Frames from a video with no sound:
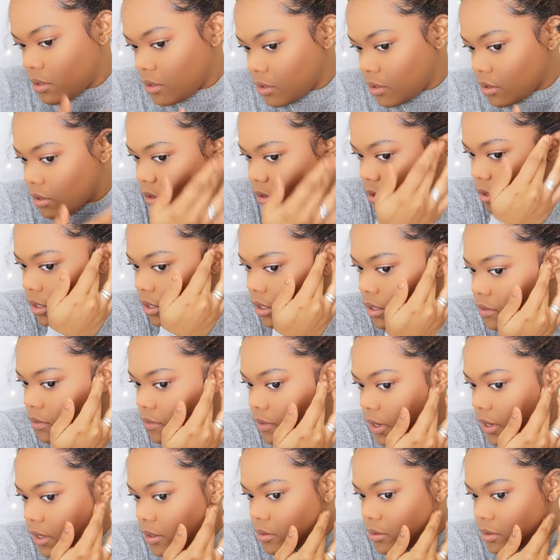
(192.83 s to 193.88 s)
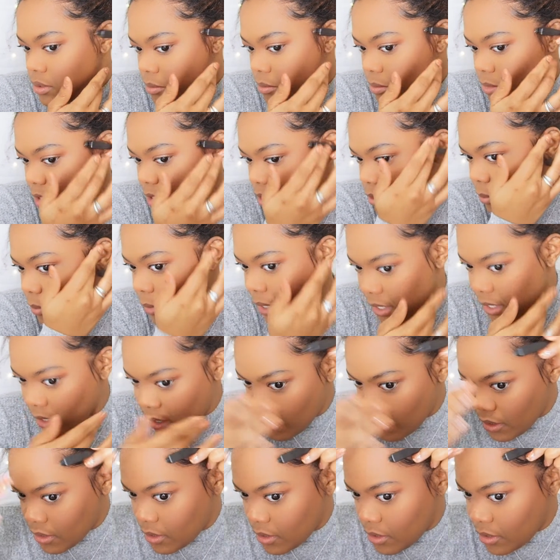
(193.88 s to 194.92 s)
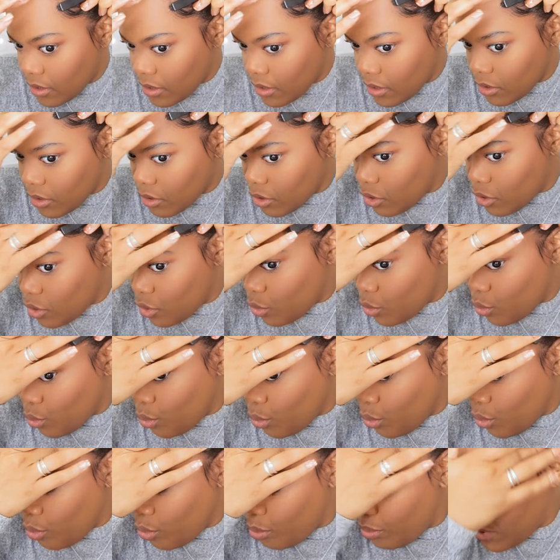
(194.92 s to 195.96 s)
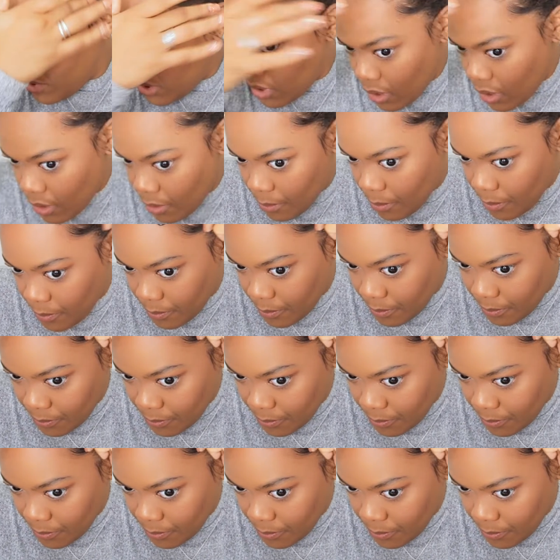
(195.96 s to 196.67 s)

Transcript: leave out some space and swoop some.